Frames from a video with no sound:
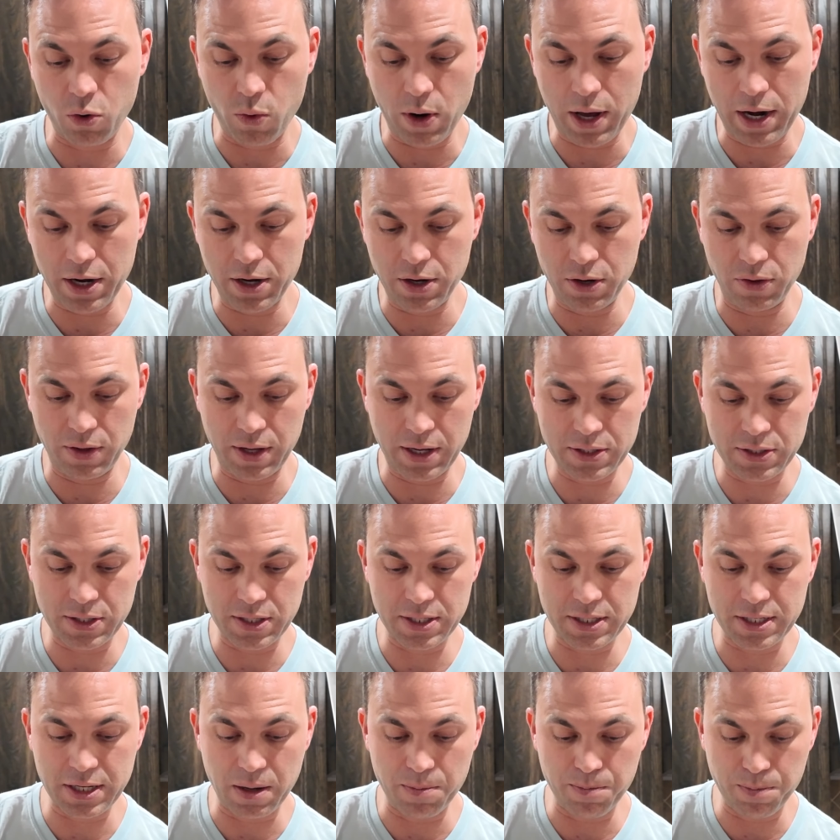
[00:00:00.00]
way to do this.
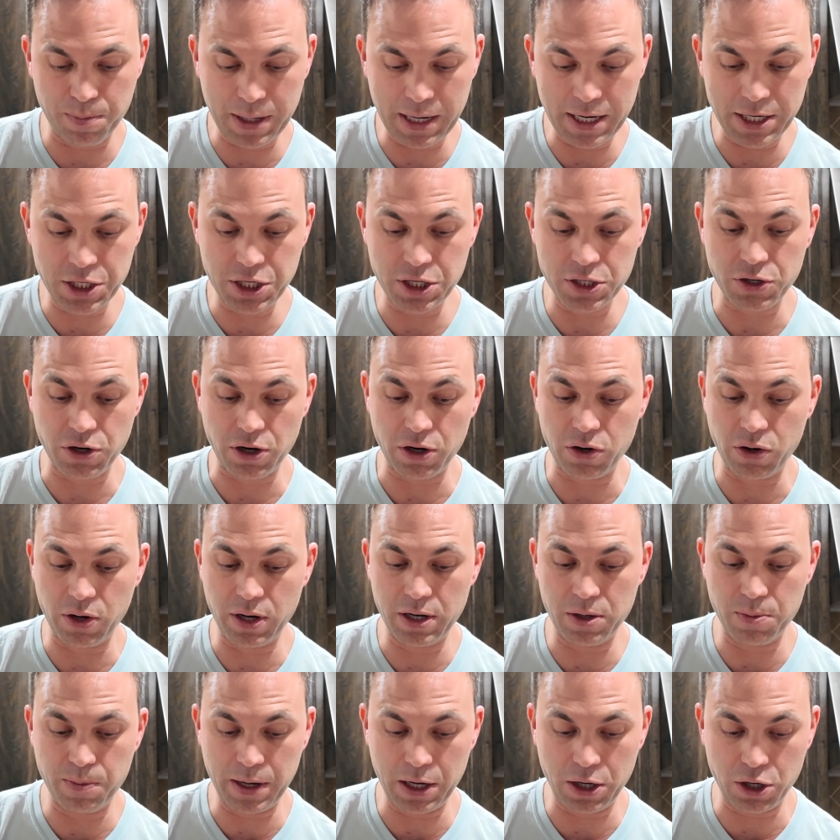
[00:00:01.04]
Some peaches are going
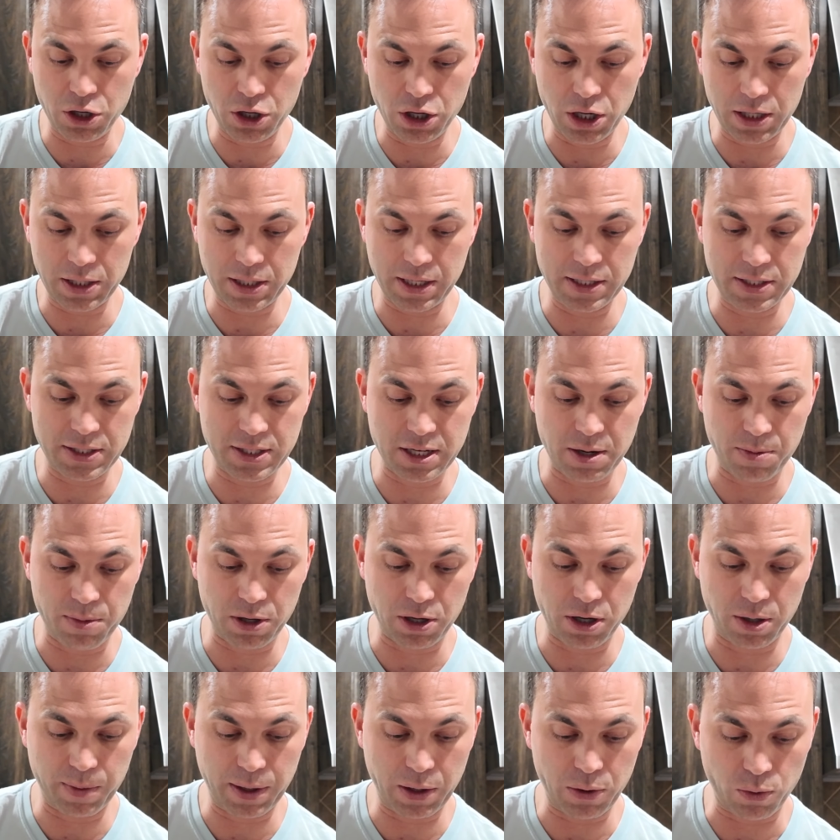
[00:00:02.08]
to be cooked and some are
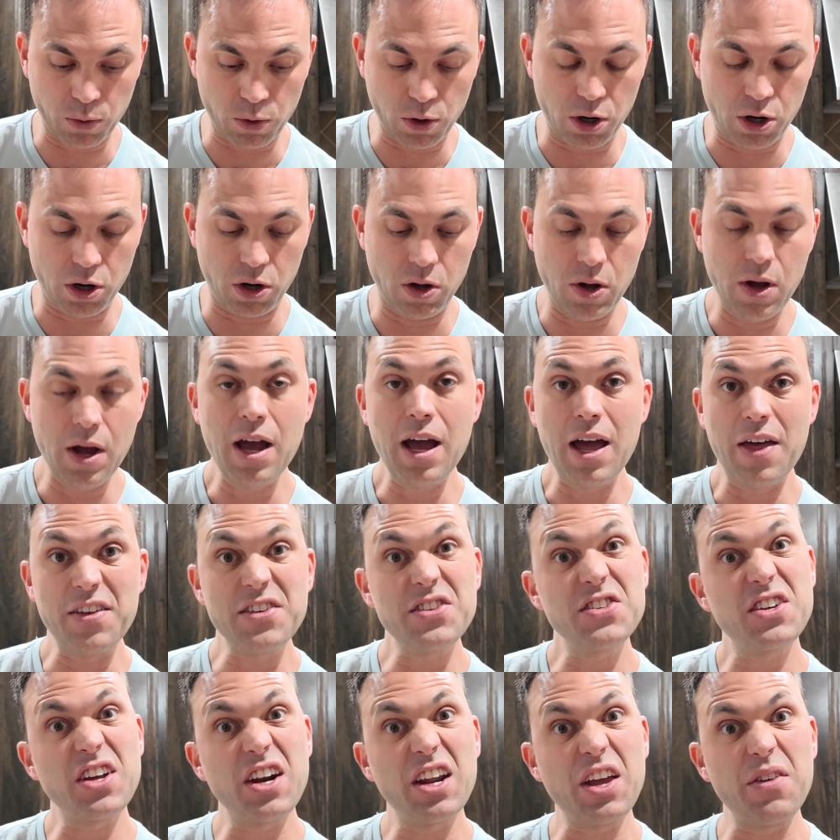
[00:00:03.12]
gonna be raw, and this
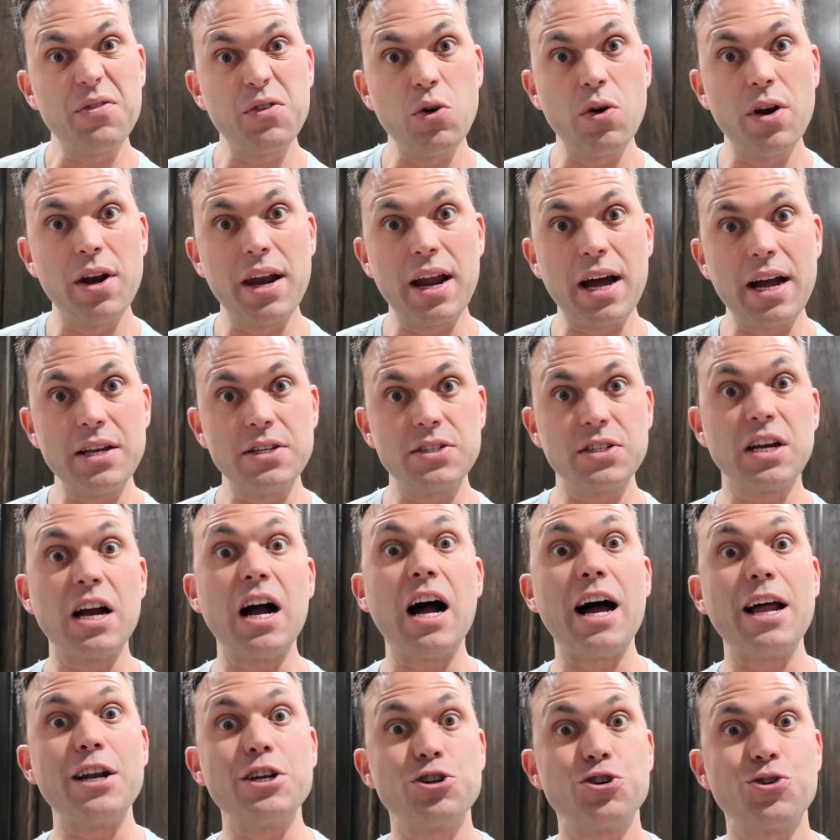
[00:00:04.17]
is gonna give you a nice
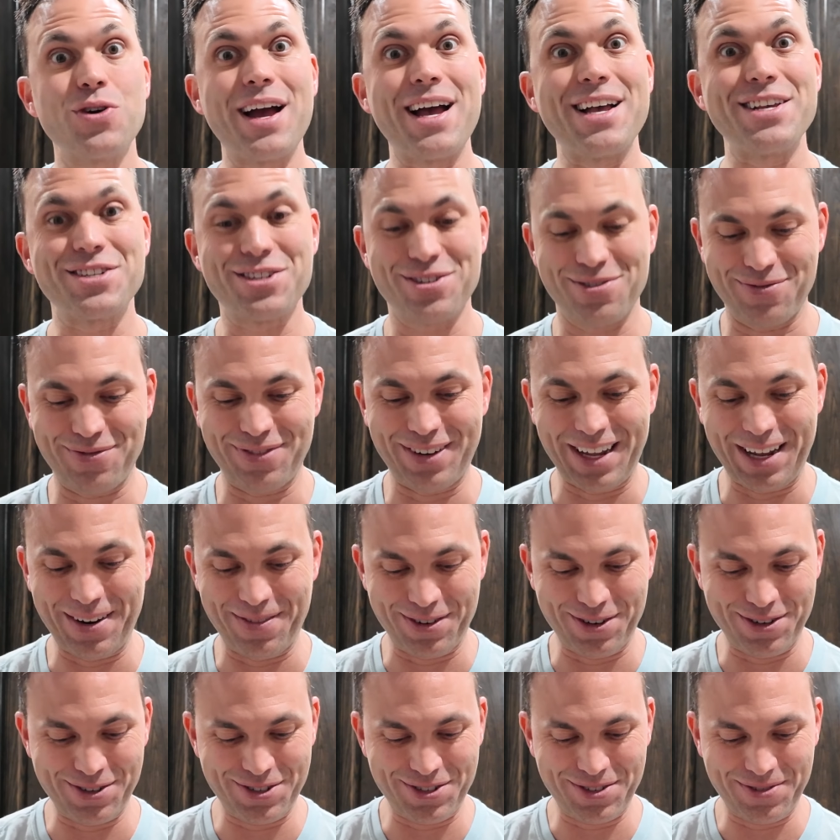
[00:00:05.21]
contrast of
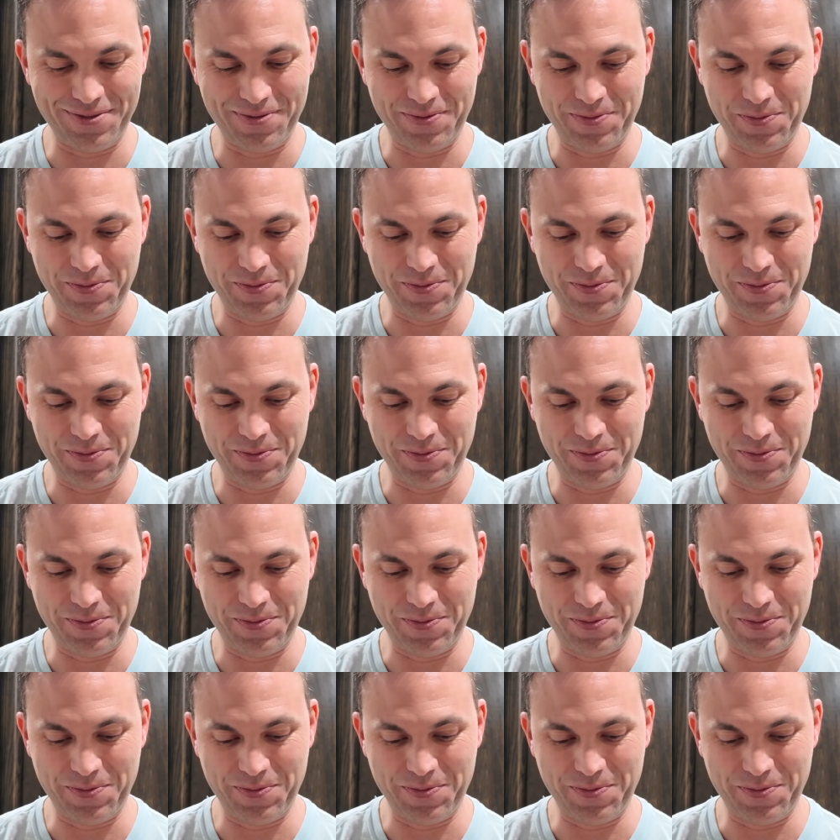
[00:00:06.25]
flavors.